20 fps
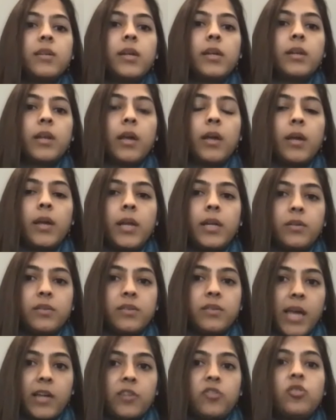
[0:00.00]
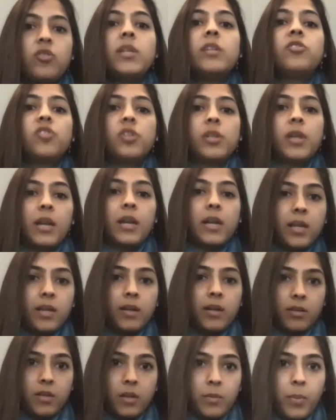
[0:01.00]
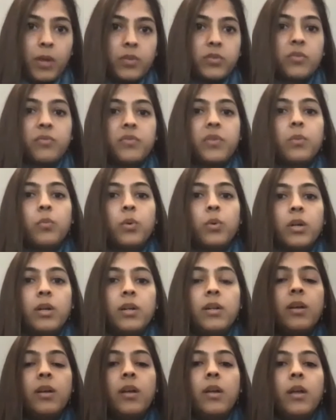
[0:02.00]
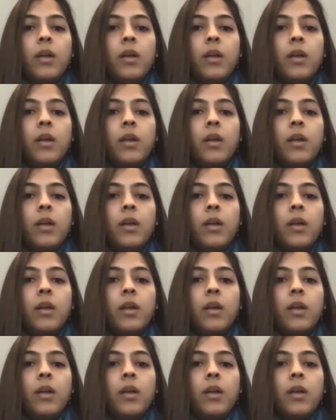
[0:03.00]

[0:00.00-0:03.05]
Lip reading: It is actually a generic in other parts of the world.